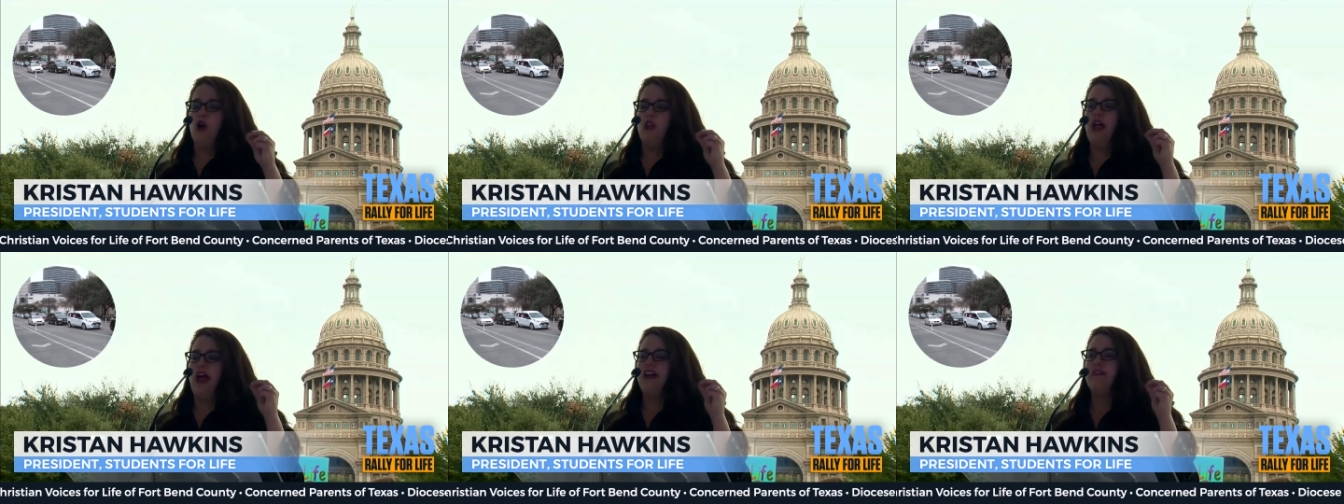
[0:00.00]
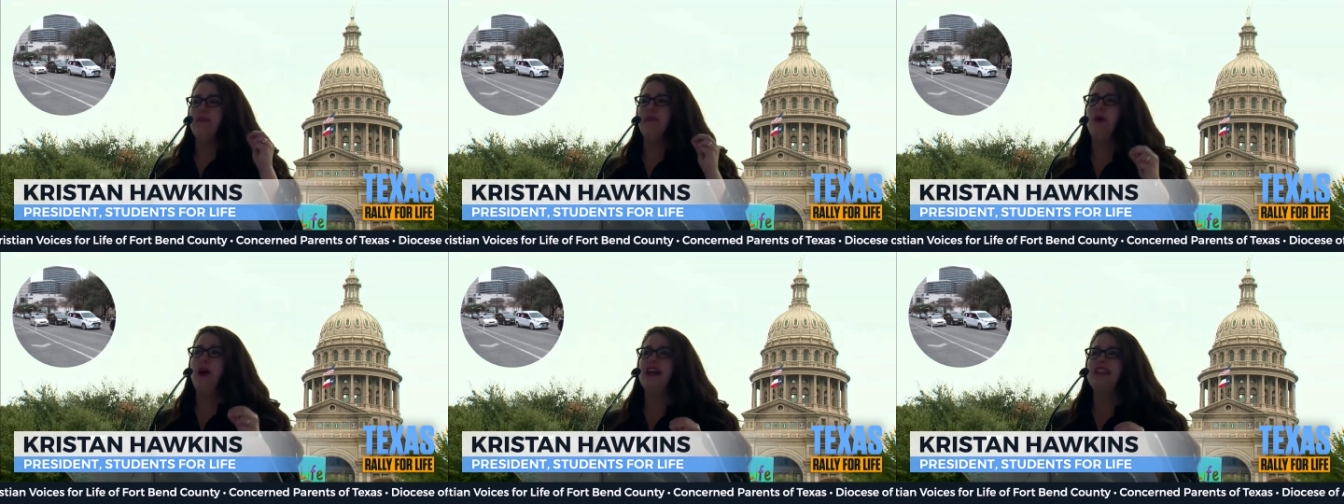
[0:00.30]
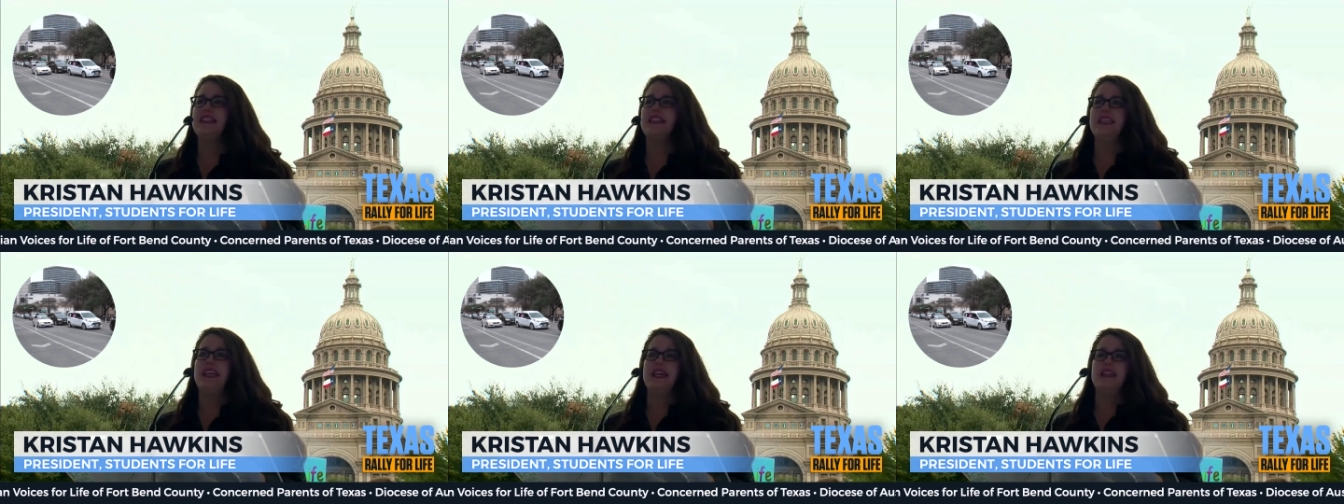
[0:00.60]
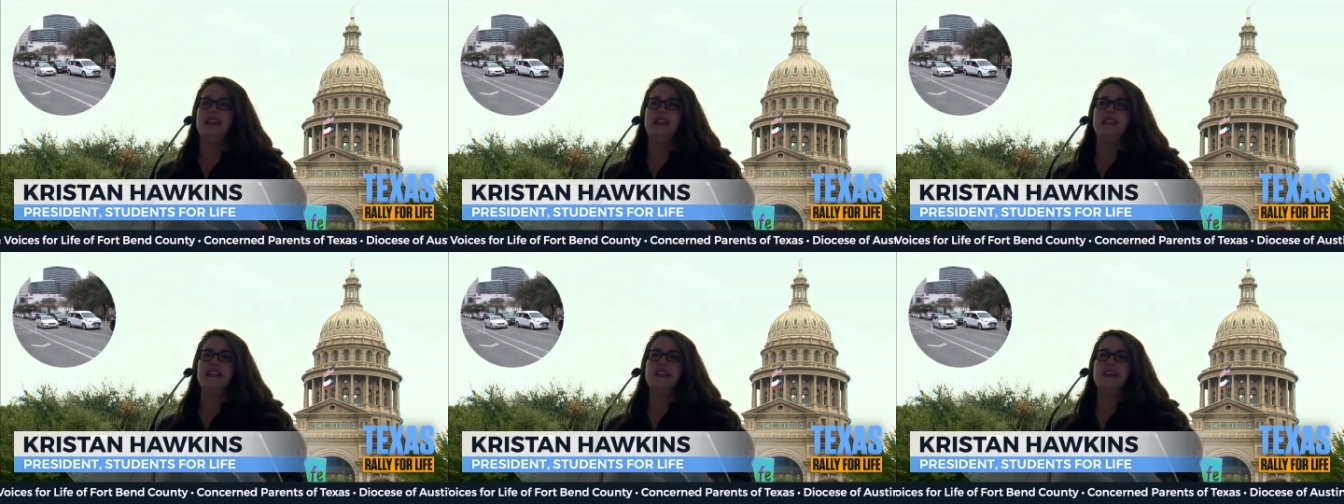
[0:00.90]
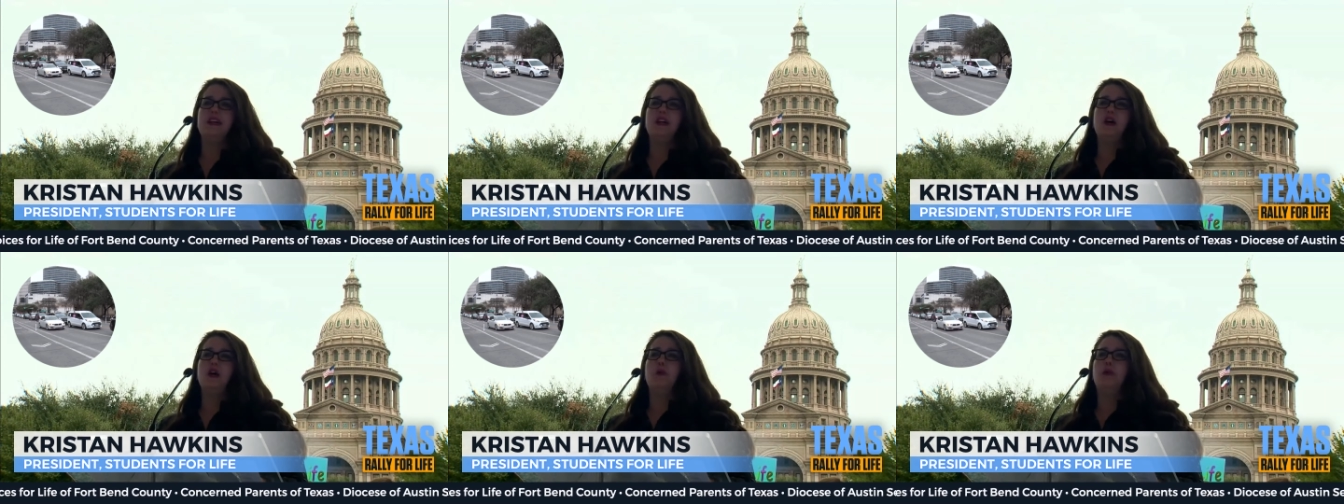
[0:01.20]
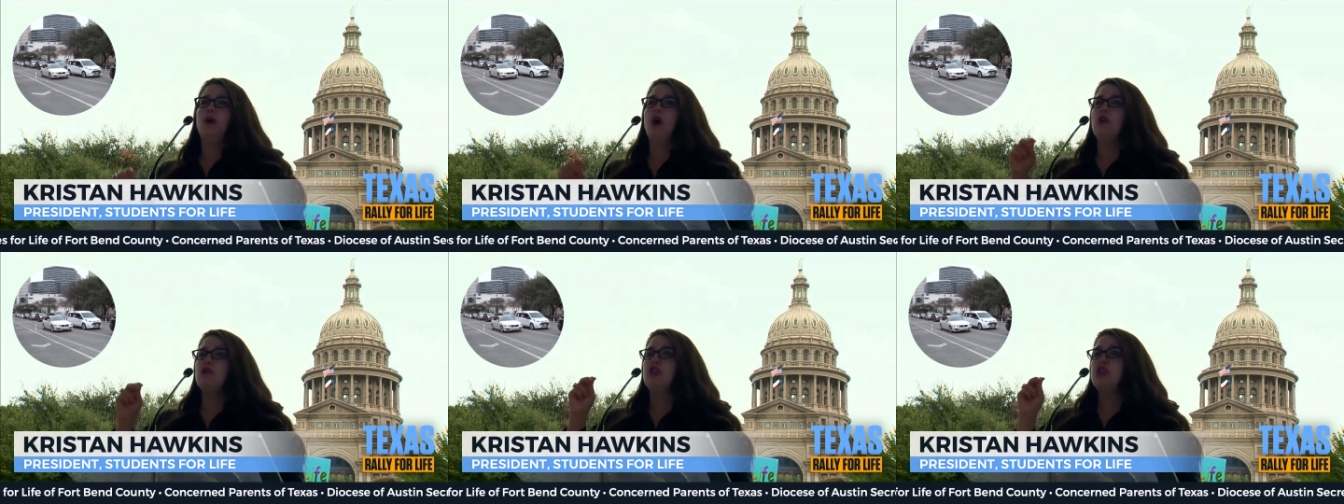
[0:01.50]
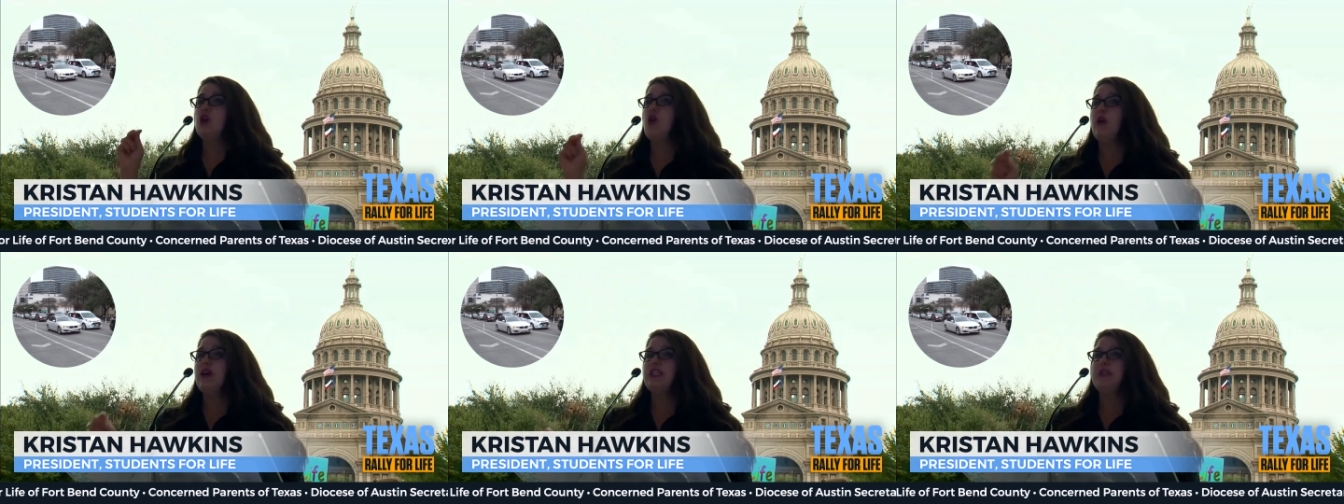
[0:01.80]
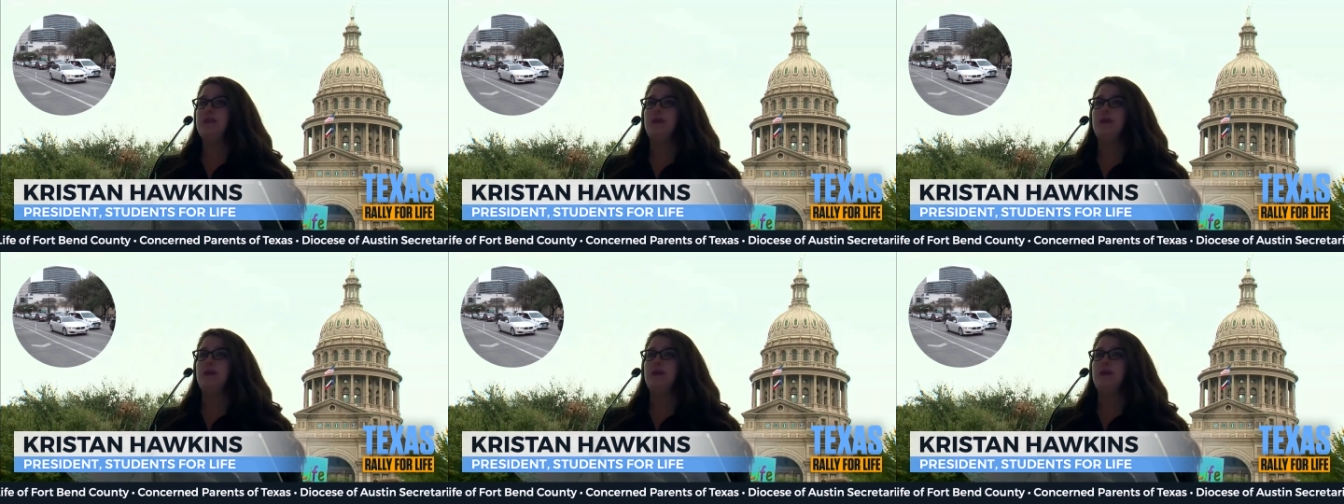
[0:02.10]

life presidents, pro choice